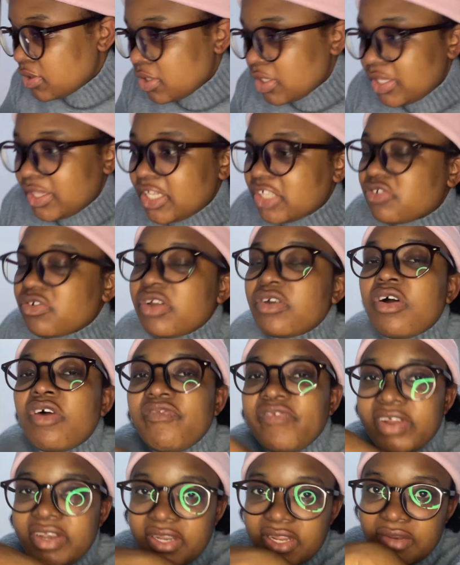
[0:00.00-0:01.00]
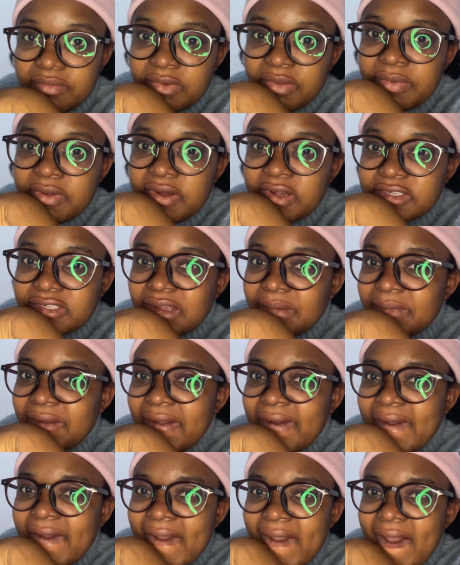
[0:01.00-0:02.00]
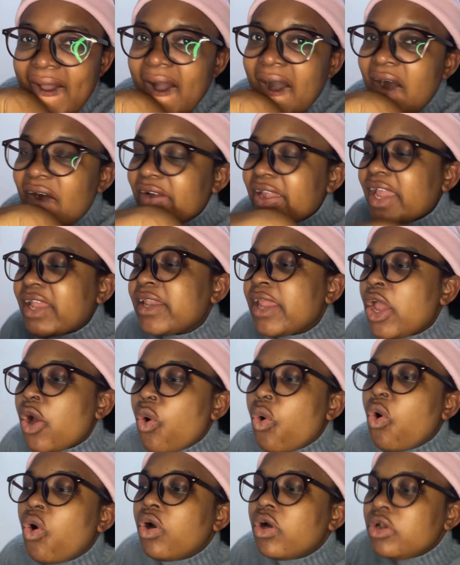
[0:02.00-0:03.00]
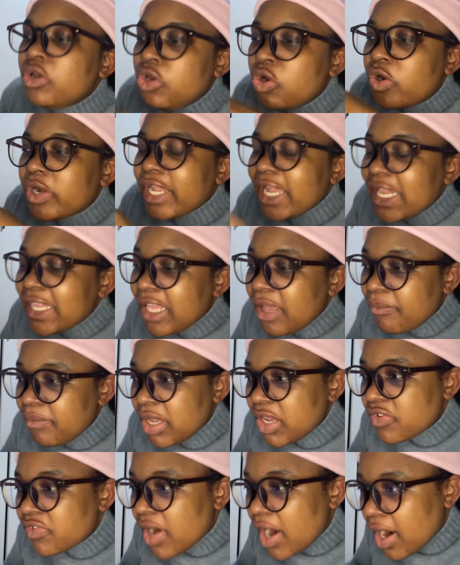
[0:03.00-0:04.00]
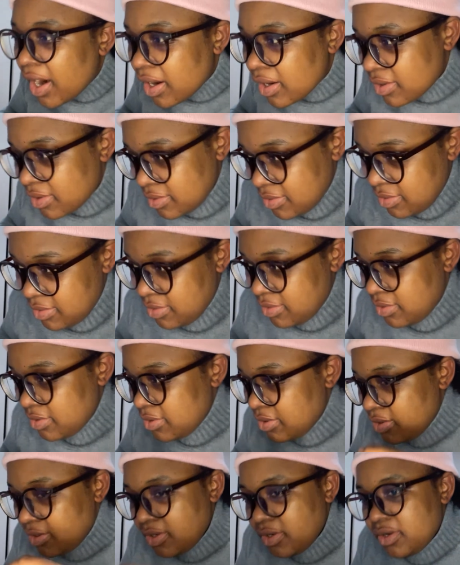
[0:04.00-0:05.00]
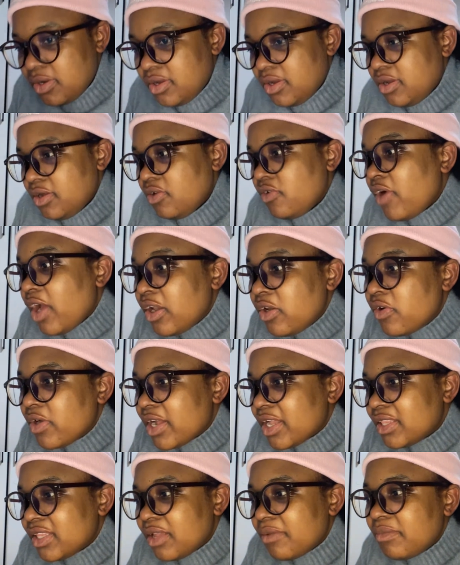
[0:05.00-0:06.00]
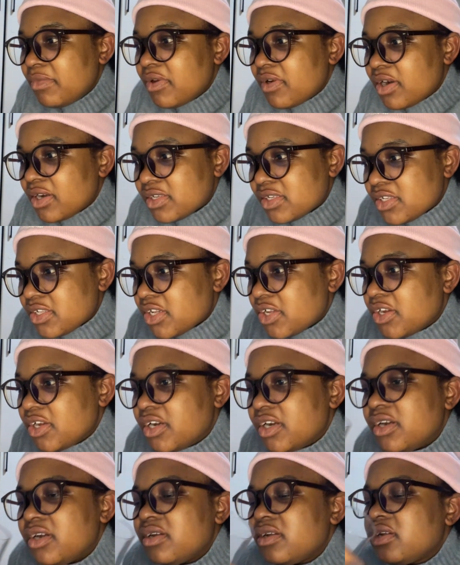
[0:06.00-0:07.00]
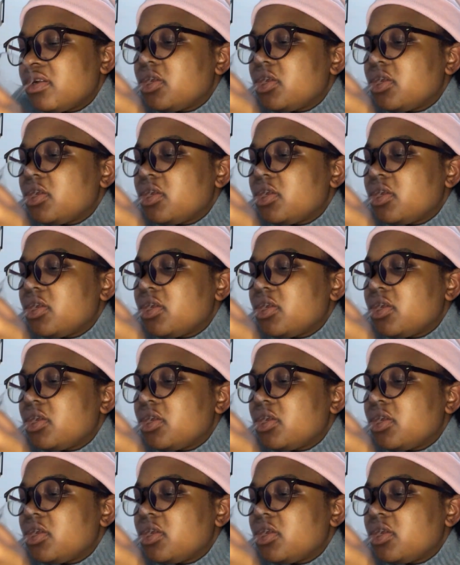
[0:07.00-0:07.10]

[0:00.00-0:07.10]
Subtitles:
This one offended me because I'm like, how can, oh, look in the mirror. Go and look in the mirror, sir.